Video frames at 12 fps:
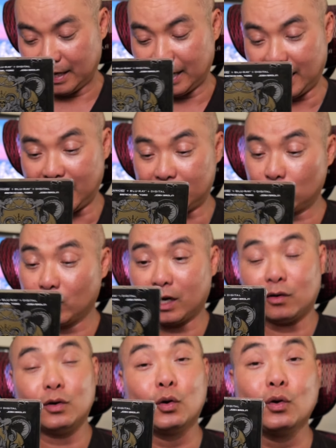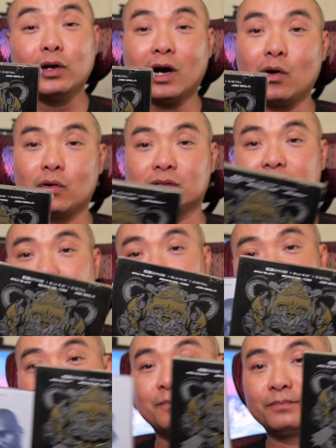And well, who knows
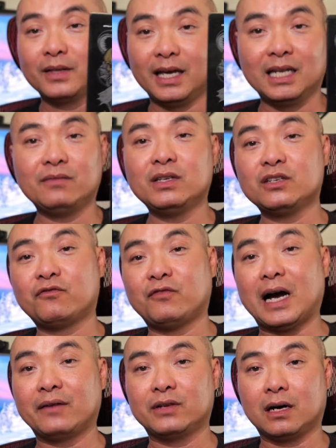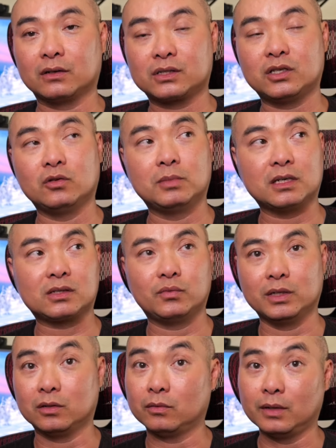if any of these $5 Steelbooks
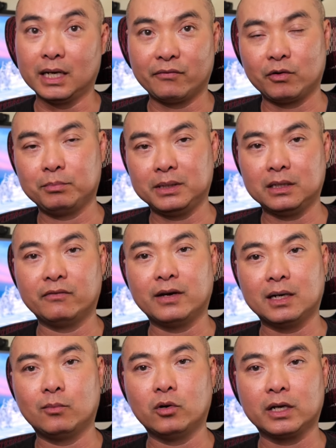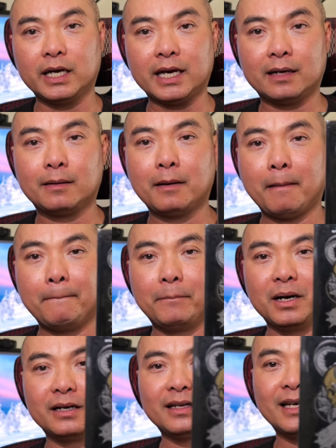will ever be available again,
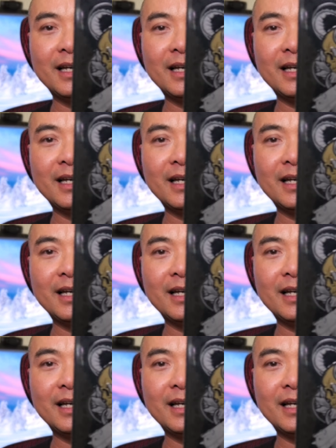but